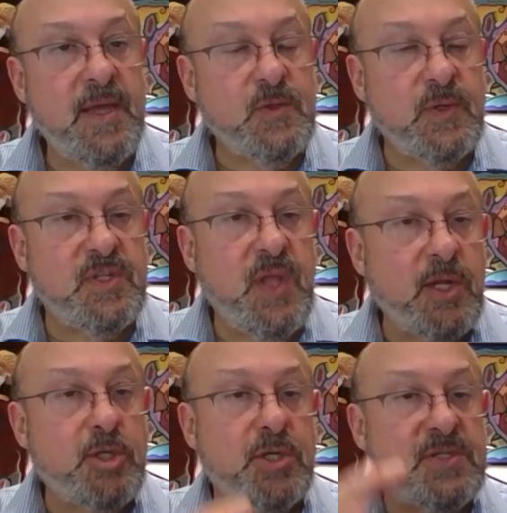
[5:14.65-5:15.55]
So it's
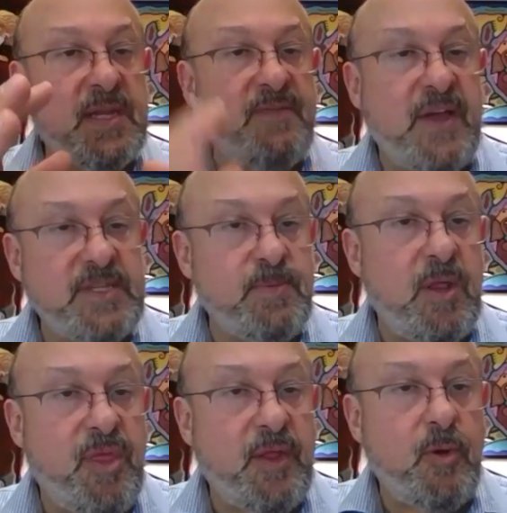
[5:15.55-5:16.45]
not just an investment
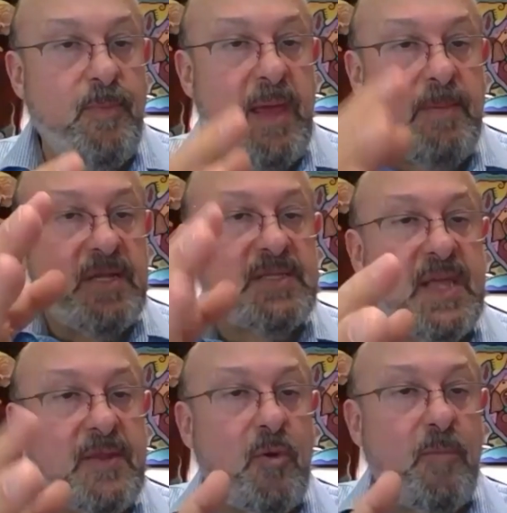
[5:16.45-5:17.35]
in Thunder Bay, but it's
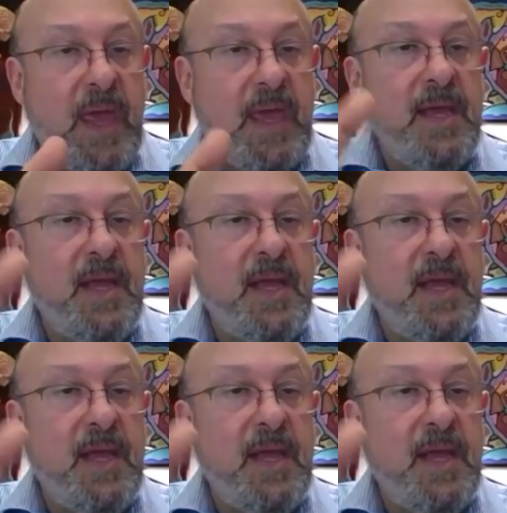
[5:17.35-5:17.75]
Thunder Bay